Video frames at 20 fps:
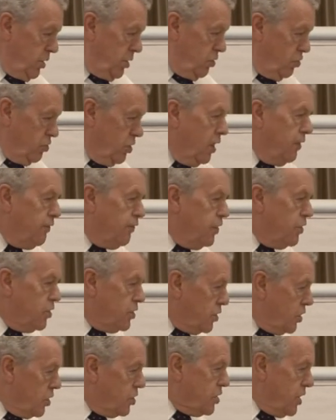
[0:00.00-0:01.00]
Dried
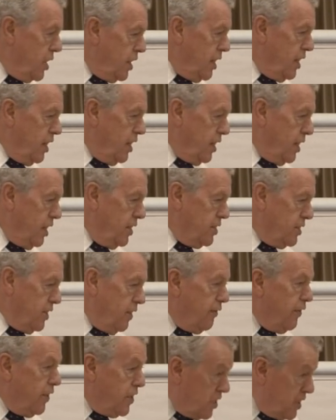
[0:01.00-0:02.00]
fruits are extremely high in
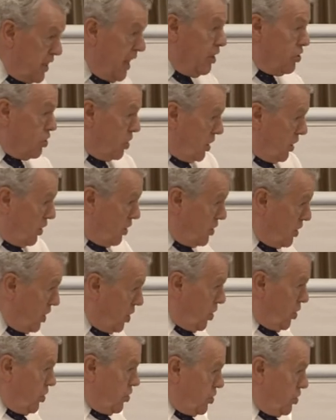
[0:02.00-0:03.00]
sulfites naturally because they're
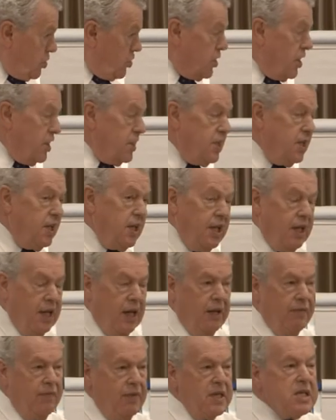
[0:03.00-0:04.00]
concentrated in there.